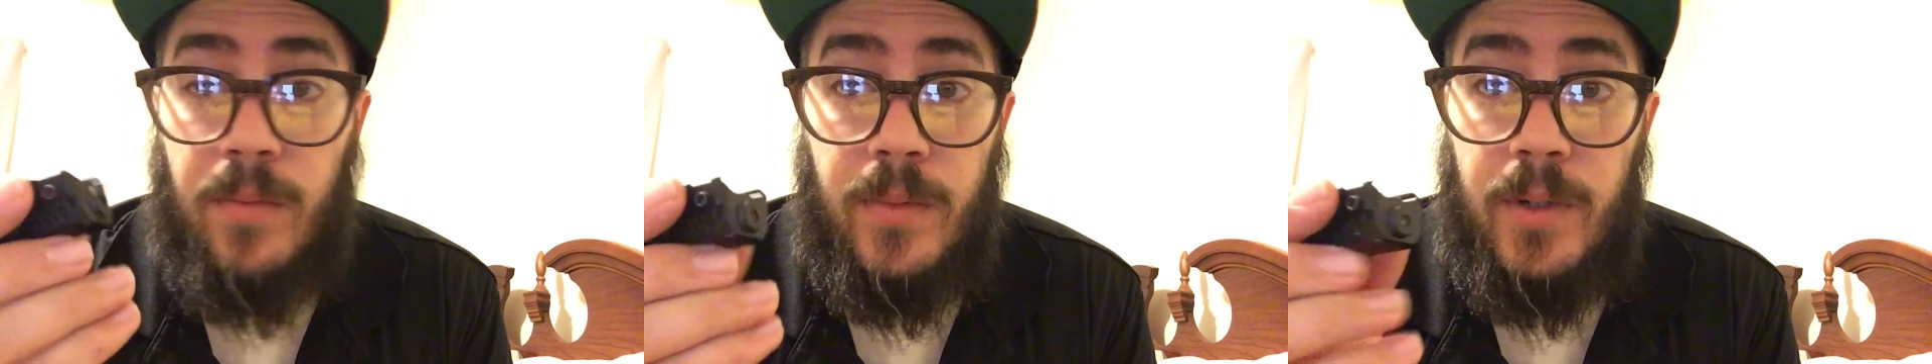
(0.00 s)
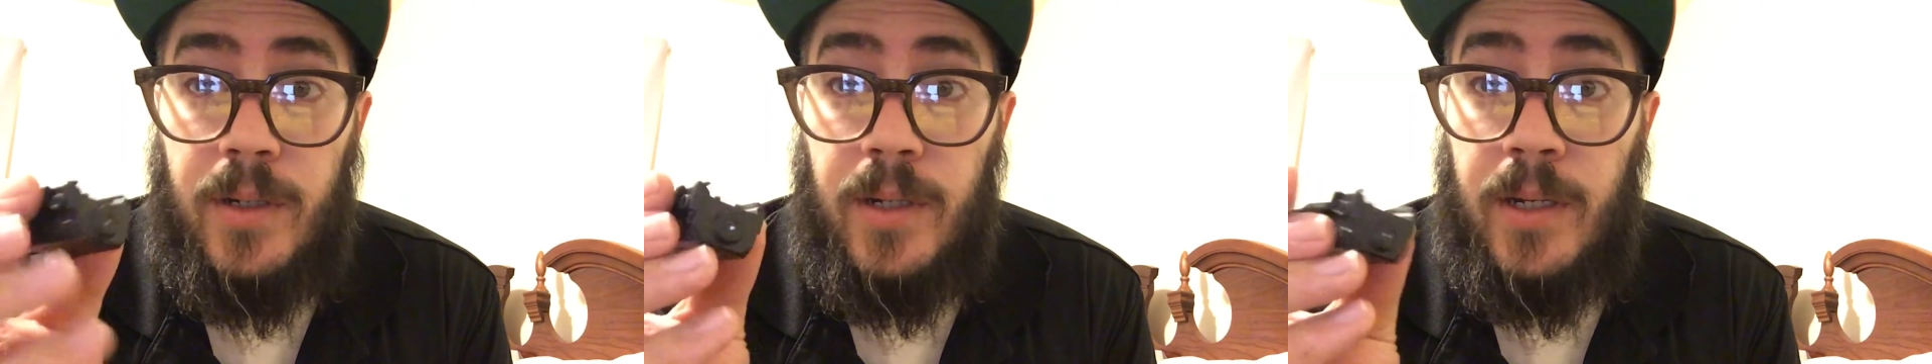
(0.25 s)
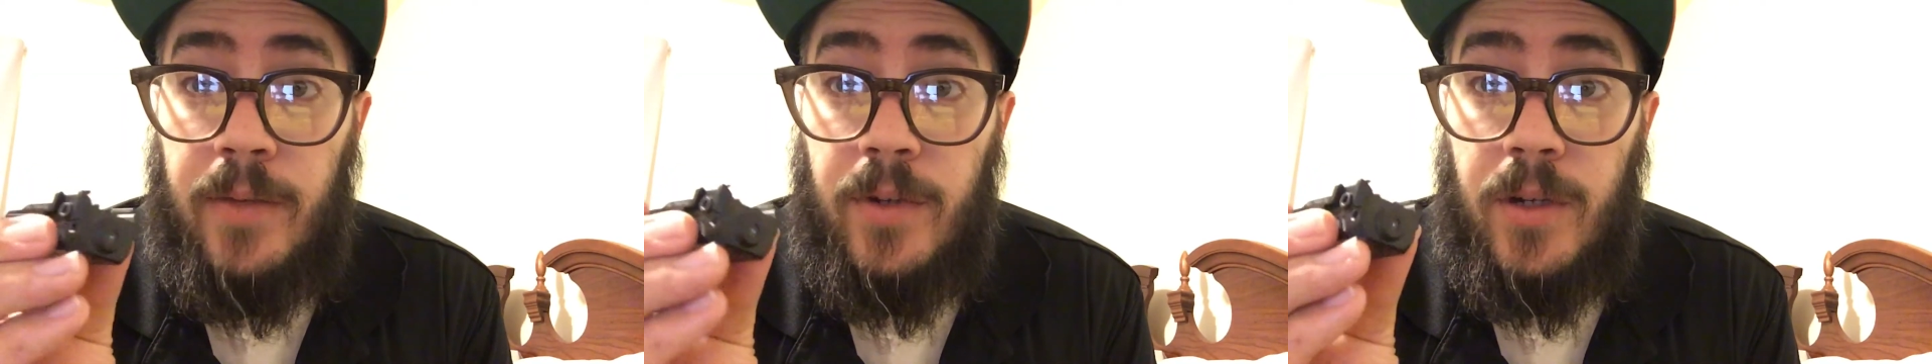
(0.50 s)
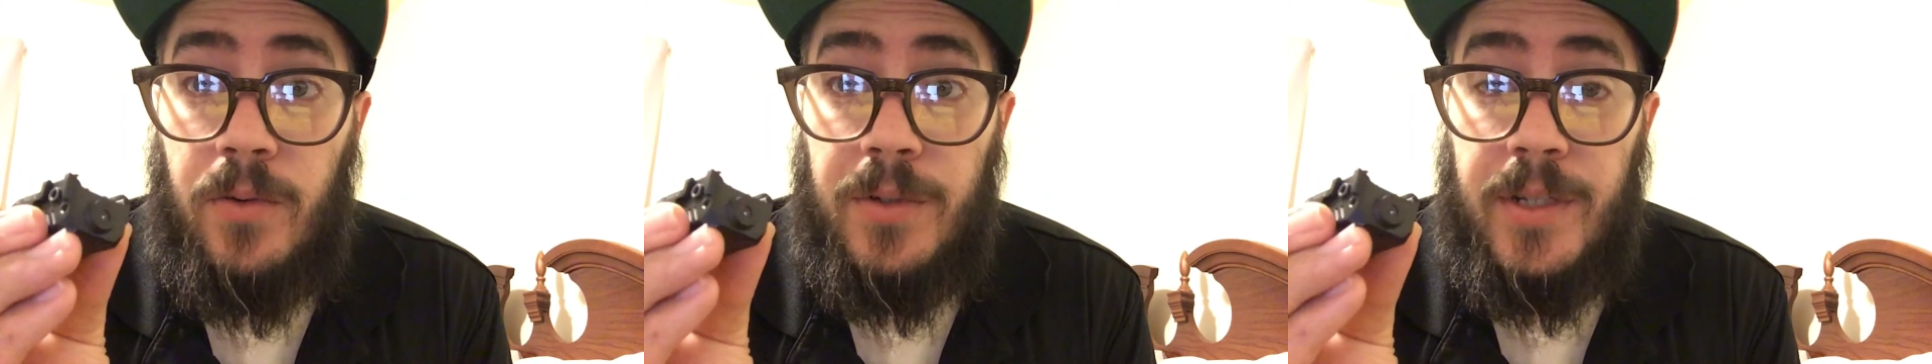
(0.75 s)
didn't even
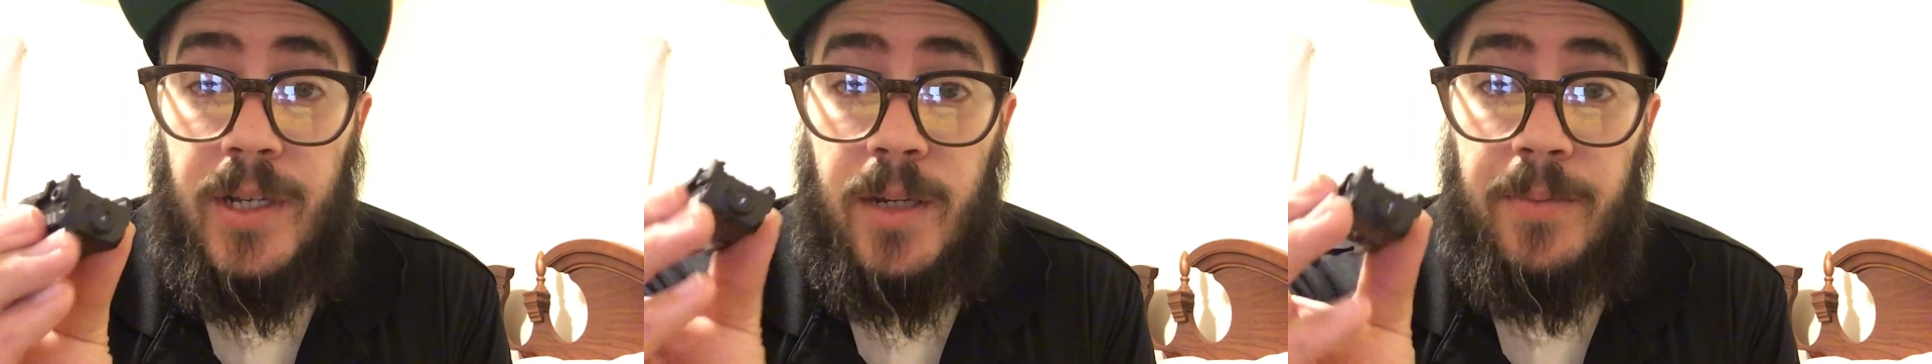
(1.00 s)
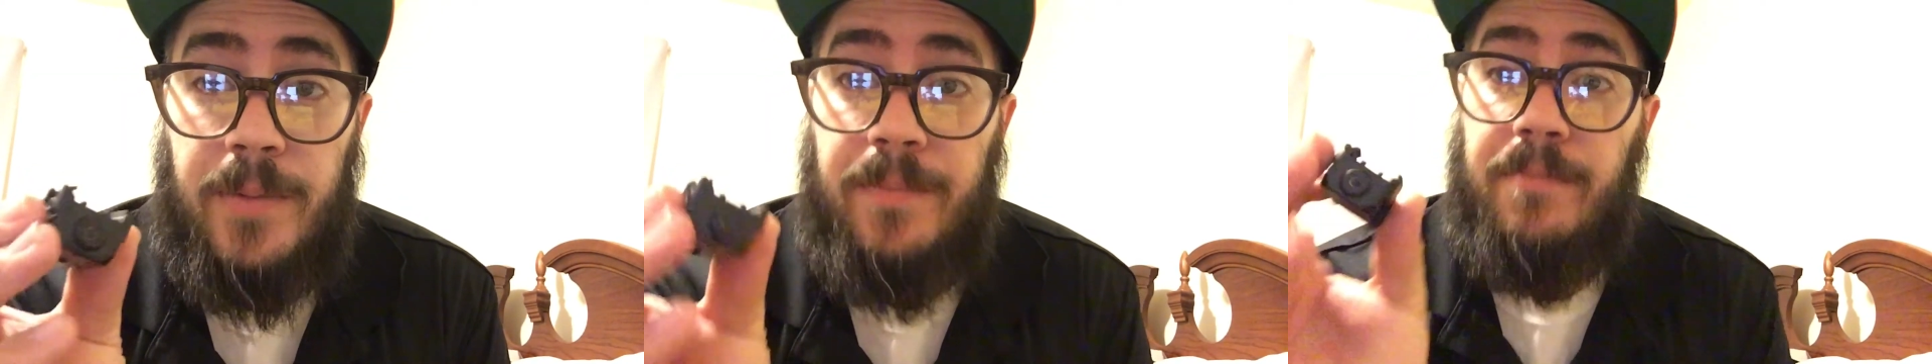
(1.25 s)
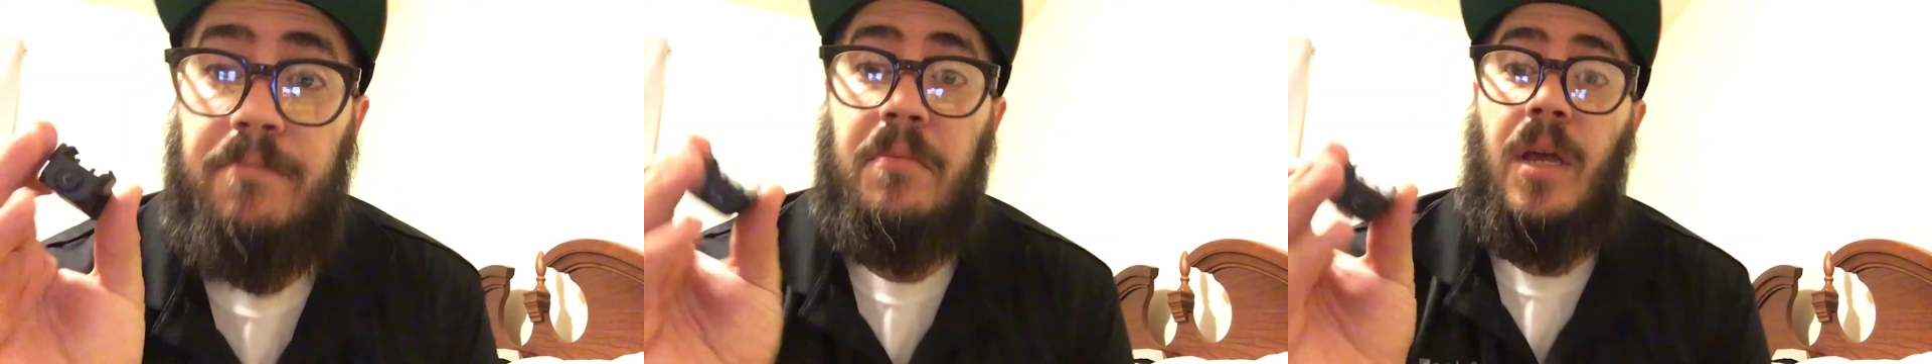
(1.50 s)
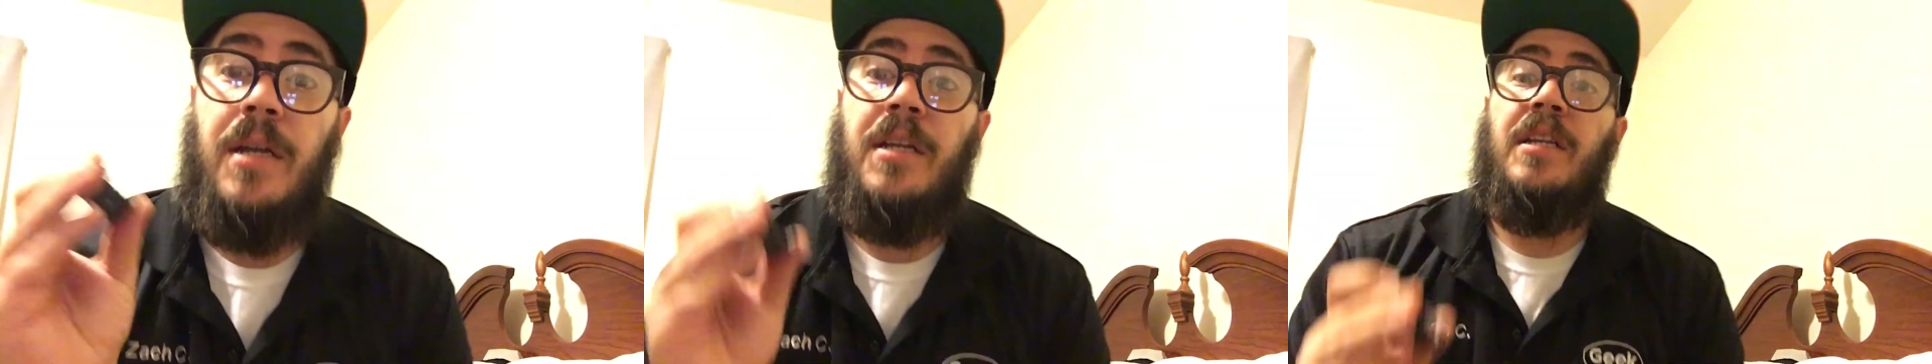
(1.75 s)
notice it happen.
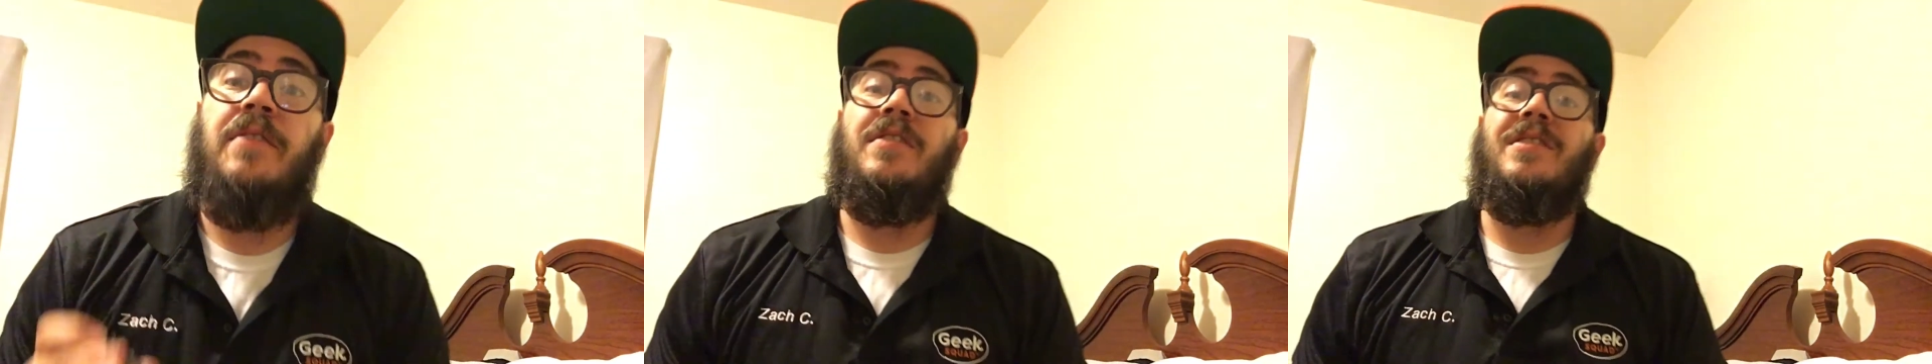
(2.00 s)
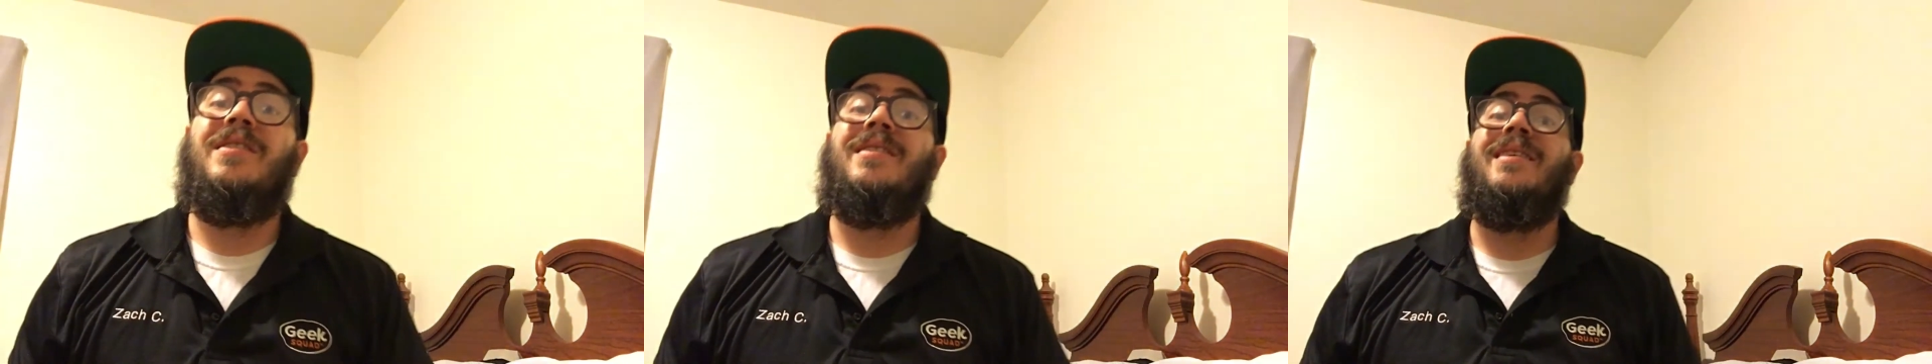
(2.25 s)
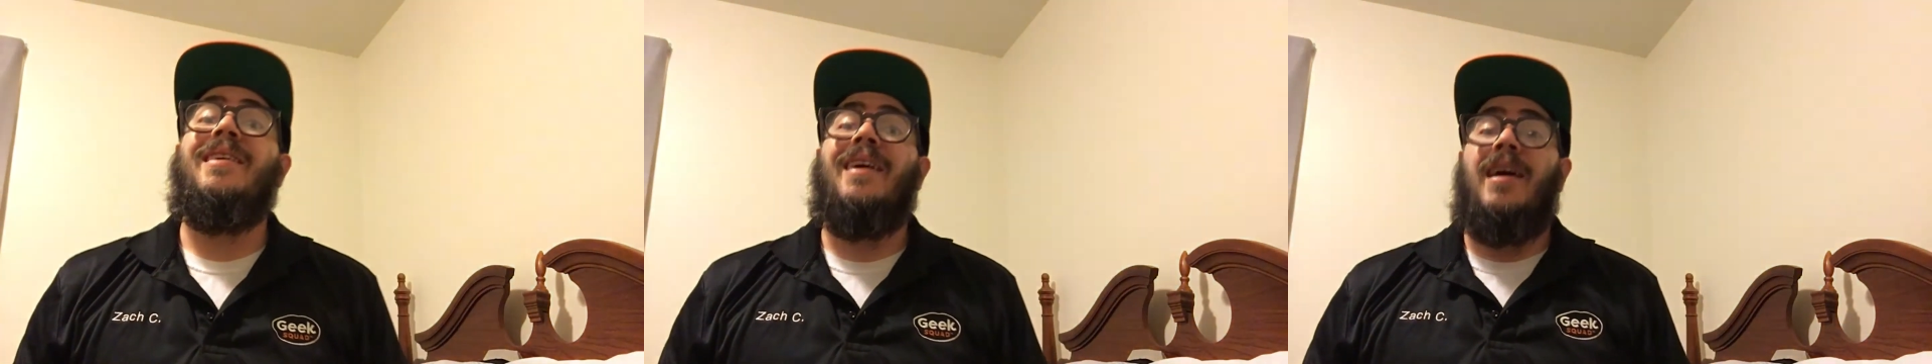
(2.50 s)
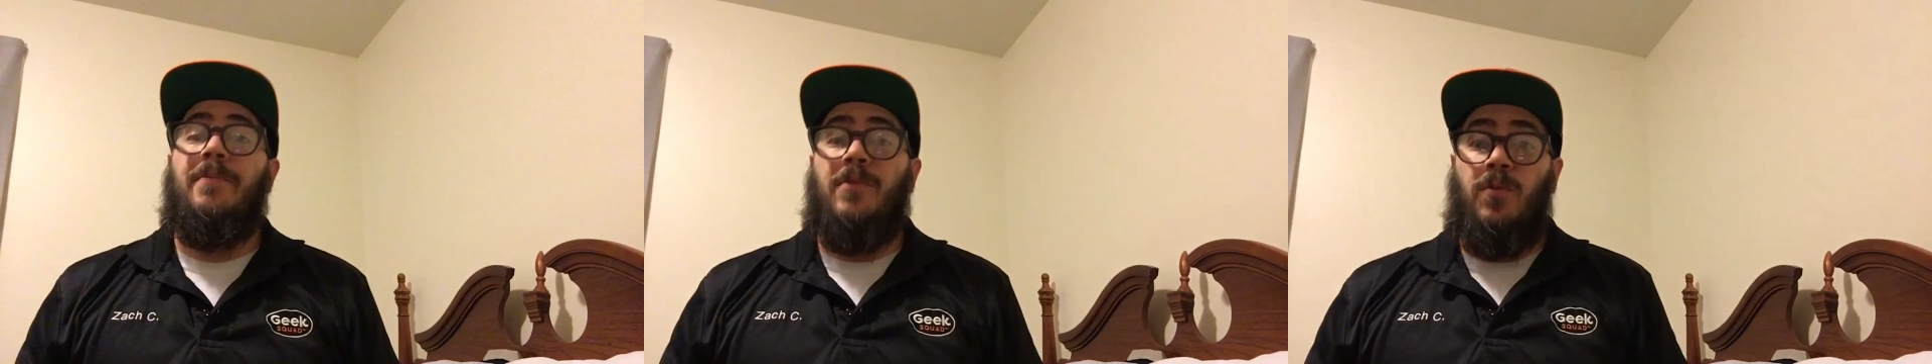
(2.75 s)
I didn't even see it
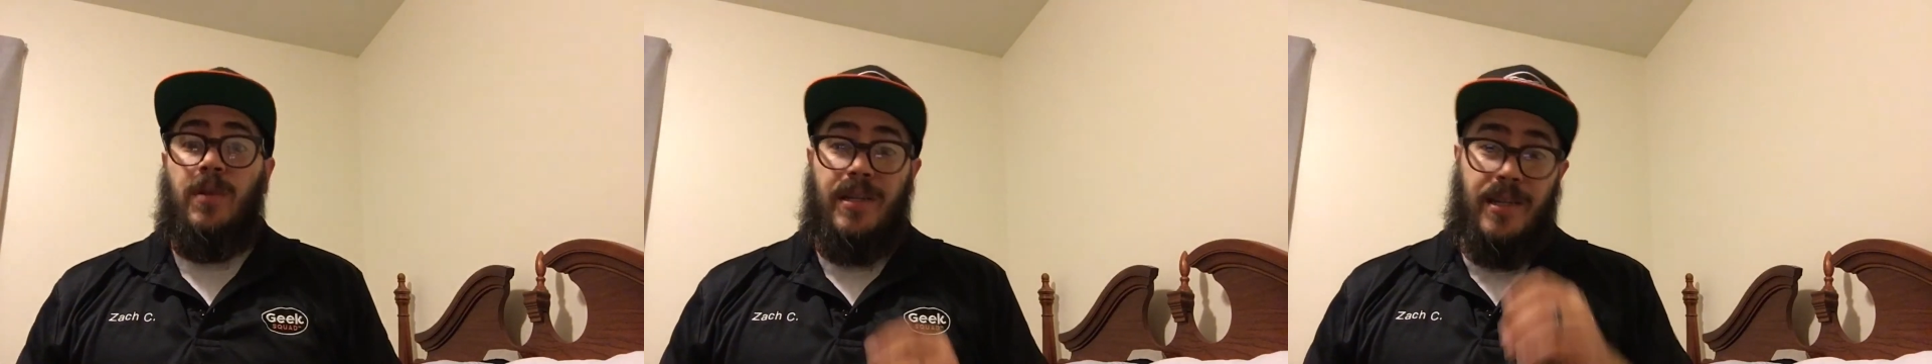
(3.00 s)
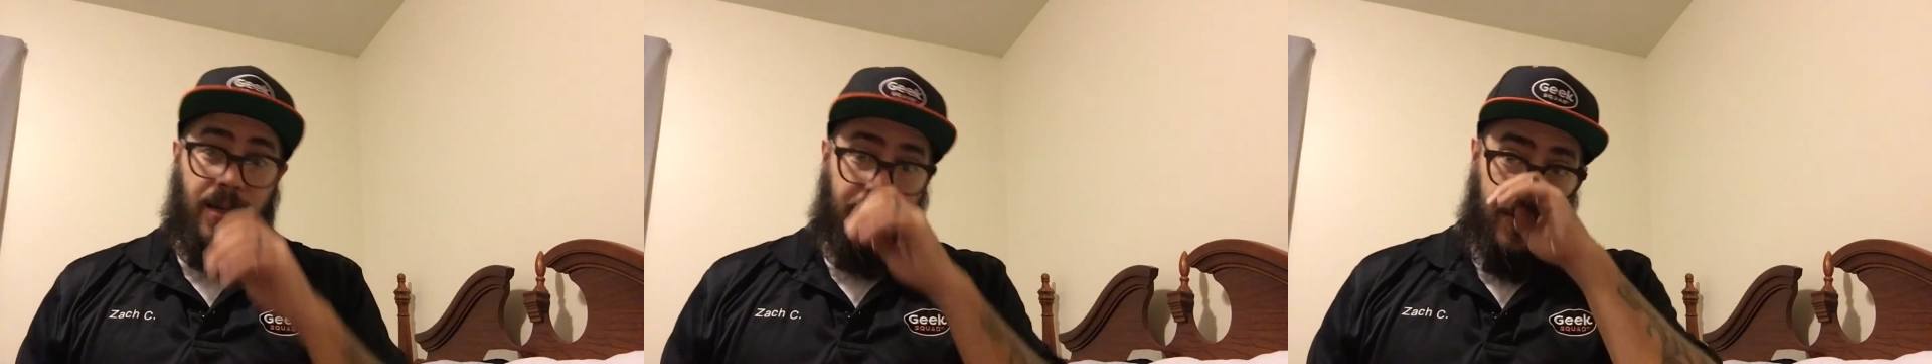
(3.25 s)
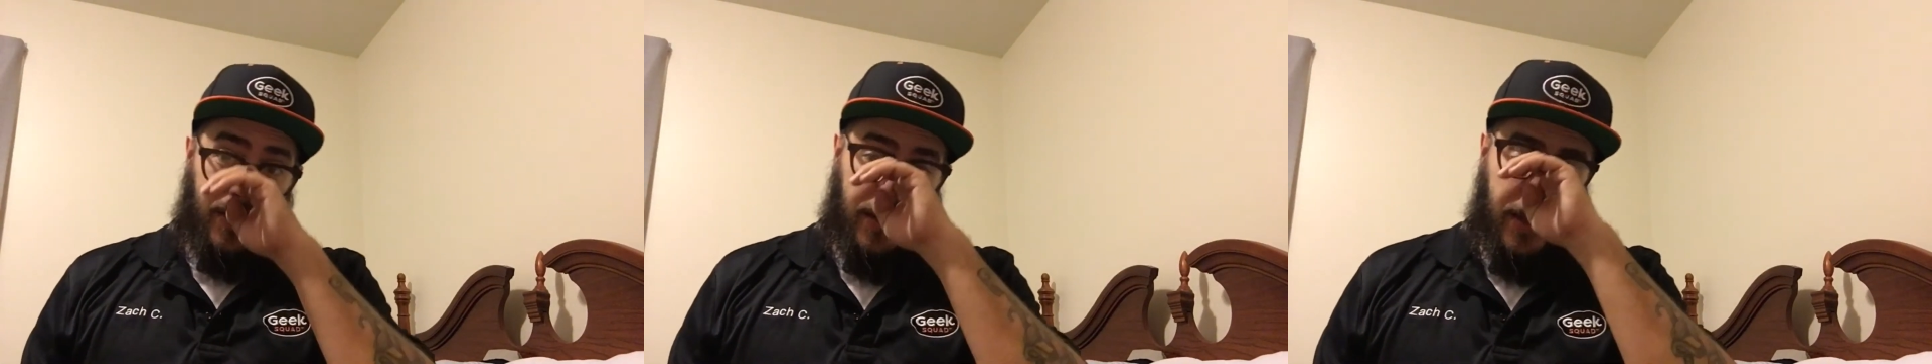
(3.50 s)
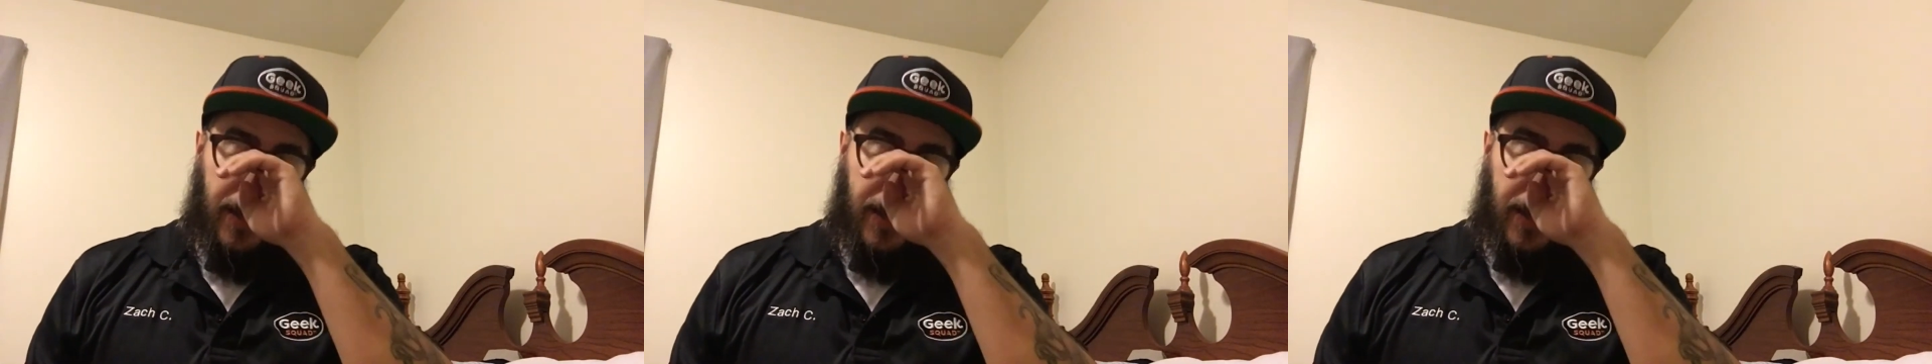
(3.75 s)
happen when it happened.